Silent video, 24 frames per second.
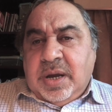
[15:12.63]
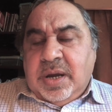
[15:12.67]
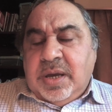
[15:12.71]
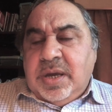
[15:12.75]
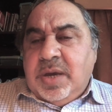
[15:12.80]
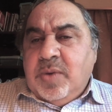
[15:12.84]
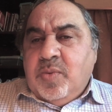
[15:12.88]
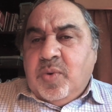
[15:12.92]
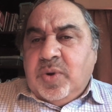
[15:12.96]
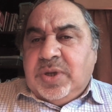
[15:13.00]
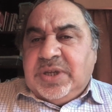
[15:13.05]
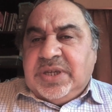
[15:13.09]

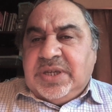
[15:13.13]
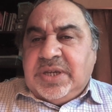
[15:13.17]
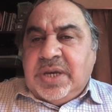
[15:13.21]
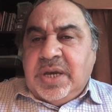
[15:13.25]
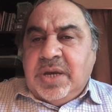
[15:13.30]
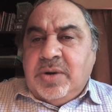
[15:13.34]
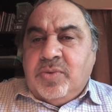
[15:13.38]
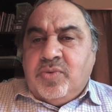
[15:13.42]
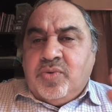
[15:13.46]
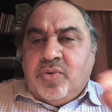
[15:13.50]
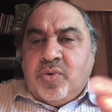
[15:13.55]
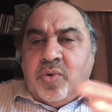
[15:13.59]
you would
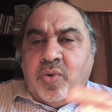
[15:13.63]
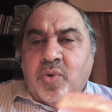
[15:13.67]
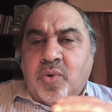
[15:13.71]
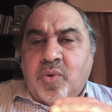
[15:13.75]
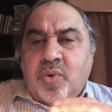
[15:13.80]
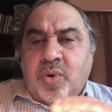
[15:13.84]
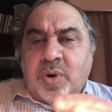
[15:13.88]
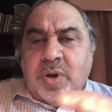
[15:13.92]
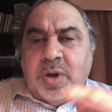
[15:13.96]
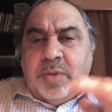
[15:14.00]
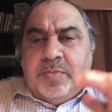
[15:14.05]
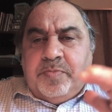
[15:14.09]
see
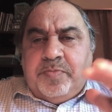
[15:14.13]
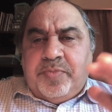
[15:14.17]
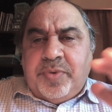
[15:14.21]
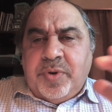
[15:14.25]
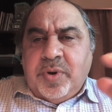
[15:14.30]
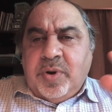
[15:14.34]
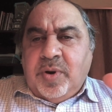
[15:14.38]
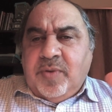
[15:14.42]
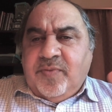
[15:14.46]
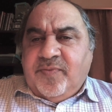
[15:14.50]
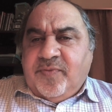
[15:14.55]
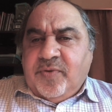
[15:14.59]
rural,
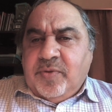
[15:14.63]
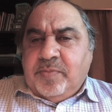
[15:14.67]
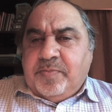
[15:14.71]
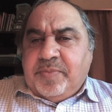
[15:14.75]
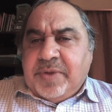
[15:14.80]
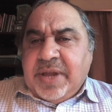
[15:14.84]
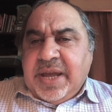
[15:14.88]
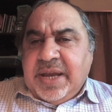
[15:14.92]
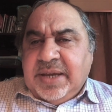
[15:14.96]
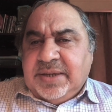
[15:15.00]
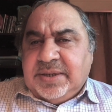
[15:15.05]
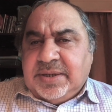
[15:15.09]
beautiful
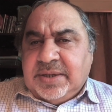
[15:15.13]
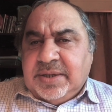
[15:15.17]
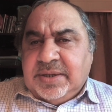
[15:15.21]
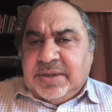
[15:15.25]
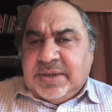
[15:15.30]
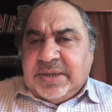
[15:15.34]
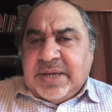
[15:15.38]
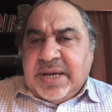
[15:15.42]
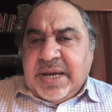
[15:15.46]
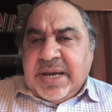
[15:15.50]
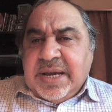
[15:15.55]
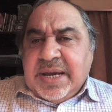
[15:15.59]

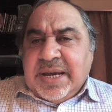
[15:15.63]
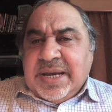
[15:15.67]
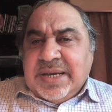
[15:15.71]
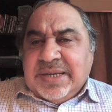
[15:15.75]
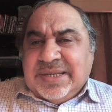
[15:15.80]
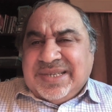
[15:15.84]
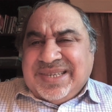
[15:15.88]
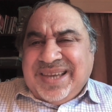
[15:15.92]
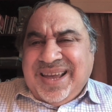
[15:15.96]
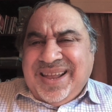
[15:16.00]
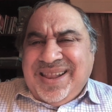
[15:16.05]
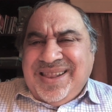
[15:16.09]
places
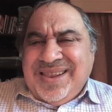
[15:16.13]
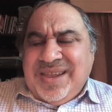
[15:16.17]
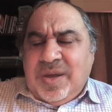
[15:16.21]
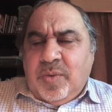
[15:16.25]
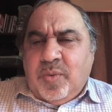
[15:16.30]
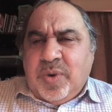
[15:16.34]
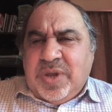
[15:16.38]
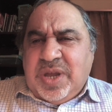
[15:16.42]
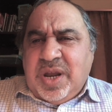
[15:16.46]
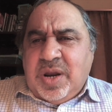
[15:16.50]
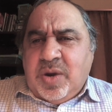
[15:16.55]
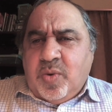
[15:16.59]
suddenly
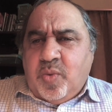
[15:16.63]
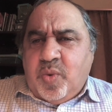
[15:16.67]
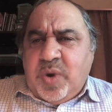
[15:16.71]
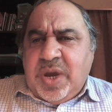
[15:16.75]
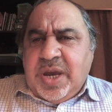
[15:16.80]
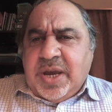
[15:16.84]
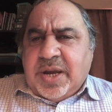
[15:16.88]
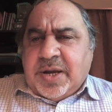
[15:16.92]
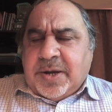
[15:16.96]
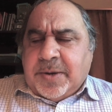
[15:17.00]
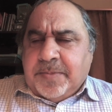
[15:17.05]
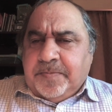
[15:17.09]
within a
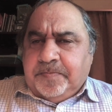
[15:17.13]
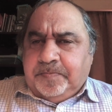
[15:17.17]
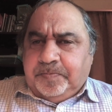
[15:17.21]
week